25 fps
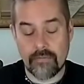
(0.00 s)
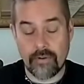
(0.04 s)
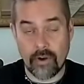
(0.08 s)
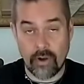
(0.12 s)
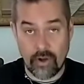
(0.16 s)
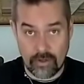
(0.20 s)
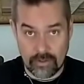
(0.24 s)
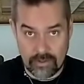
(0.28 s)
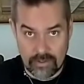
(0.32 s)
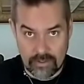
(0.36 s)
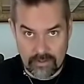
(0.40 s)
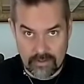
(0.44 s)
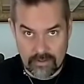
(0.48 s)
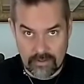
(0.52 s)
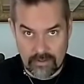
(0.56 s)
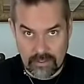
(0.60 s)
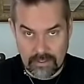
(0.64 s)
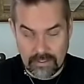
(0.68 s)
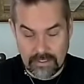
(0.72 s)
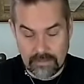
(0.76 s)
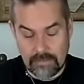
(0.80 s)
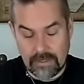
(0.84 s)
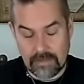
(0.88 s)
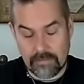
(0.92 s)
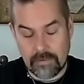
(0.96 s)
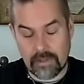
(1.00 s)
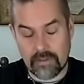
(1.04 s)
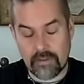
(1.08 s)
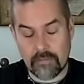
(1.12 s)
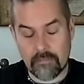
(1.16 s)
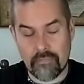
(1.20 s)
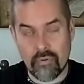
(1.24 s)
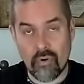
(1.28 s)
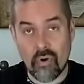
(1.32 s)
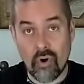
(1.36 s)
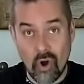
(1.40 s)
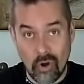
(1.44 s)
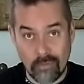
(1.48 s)
first a little bit about the
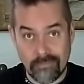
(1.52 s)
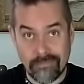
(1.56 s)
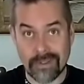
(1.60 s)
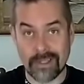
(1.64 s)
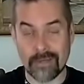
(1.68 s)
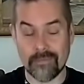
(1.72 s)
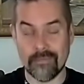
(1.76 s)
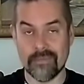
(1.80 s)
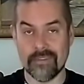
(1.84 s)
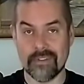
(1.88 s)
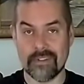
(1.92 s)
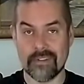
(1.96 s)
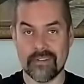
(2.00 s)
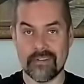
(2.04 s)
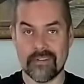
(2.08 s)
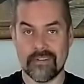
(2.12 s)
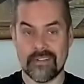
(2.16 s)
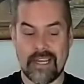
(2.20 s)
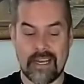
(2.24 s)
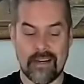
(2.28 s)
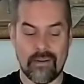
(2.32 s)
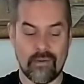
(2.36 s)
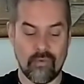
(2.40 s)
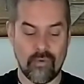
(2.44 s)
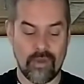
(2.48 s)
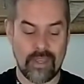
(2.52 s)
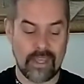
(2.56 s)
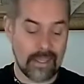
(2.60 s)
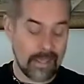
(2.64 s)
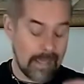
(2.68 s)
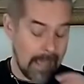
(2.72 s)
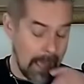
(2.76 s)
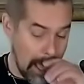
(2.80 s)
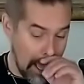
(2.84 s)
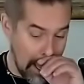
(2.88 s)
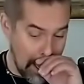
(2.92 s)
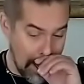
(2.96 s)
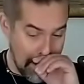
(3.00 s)
problems that we
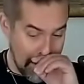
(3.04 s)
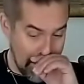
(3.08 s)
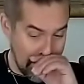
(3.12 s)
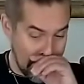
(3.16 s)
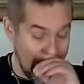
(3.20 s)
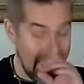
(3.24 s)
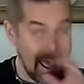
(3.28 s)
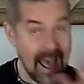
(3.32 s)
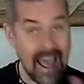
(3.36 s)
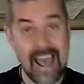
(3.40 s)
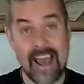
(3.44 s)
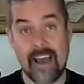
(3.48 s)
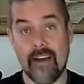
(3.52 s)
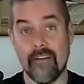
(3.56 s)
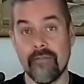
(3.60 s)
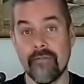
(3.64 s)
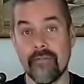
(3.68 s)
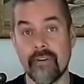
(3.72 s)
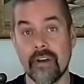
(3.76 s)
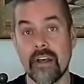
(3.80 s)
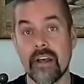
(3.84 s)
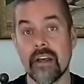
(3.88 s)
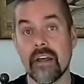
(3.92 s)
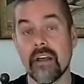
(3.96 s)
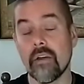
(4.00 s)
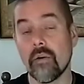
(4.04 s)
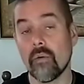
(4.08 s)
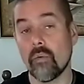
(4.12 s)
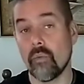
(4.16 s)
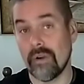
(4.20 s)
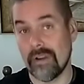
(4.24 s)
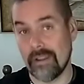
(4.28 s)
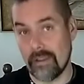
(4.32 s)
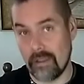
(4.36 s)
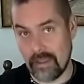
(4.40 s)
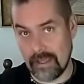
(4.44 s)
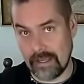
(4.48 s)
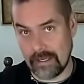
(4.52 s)
can have
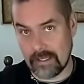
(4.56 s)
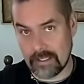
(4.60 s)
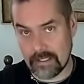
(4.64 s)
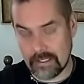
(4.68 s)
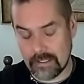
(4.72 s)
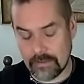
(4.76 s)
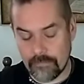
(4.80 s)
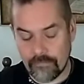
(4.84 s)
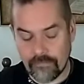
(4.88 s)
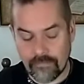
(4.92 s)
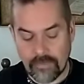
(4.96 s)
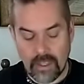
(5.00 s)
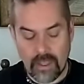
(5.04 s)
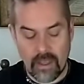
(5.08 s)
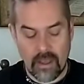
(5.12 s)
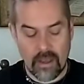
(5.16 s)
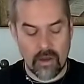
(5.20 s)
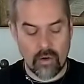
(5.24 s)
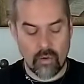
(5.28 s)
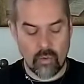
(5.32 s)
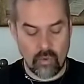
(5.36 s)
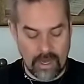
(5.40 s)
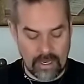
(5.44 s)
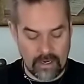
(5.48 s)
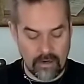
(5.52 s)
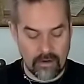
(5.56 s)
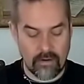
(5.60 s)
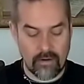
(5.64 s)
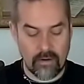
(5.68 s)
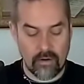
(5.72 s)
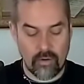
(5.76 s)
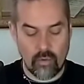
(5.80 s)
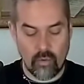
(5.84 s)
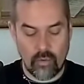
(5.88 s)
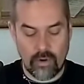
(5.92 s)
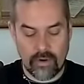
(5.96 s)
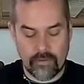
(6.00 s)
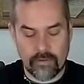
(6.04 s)
with this. Well,
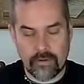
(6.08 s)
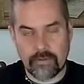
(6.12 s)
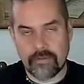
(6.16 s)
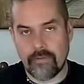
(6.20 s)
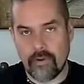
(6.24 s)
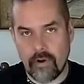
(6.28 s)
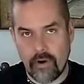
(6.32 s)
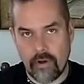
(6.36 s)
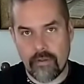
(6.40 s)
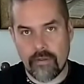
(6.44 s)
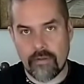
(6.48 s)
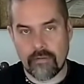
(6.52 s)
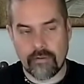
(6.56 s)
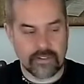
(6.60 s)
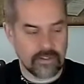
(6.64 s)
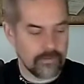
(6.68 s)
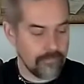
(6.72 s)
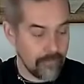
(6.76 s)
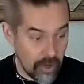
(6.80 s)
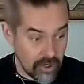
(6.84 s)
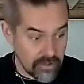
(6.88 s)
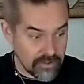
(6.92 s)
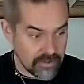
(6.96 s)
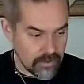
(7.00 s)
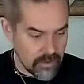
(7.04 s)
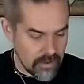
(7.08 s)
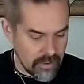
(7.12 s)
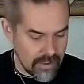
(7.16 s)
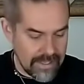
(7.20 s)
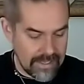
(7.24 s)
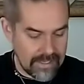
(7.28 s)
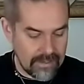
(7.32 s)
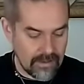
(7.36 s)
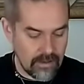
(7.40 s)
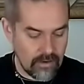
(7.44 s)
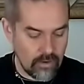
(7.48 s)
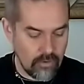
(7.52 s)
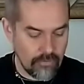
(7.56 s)
one of the first
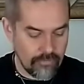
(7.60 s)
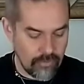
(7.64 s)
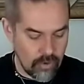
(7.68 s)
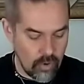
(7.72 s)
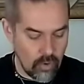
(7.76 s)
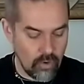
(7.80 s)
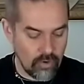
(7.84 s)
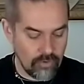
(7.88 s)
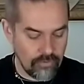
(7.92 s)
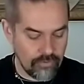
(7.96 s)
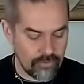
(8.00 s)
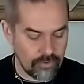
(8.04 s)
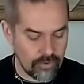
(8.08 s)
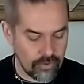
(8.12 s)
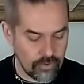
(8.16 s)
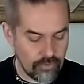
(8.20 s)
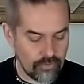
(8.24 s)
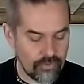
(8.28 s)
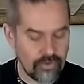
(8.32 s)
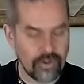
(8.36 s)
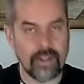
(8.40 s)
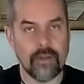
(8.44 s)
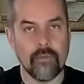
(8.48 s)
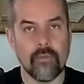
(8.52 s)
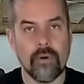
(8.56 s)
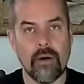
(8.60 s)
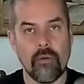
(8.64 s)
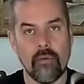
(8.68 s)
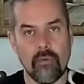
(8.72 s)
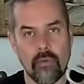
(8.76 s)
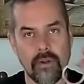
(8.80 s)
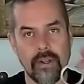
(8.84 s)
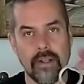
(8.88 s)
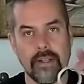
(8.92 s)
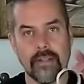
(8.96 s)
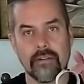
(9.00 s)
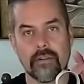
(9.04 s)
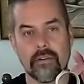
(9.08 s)
thing, of course, you see, well,
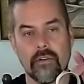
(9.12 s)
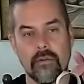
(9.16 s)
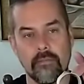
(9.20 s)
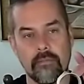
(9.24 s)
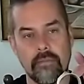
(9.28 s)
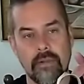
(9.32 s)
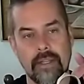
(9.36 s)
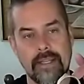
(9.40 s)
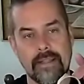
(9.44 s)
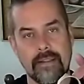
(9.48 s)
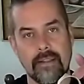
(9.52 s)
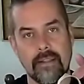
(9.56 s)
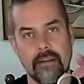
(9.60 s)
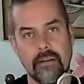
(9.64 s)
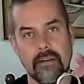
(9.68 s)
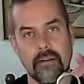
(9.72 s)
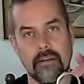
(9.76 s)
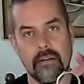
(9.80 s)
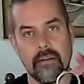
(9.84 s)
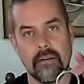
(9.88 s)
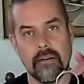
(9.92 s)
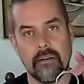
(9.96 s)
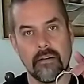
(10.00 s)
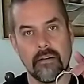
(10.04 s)
it's completely,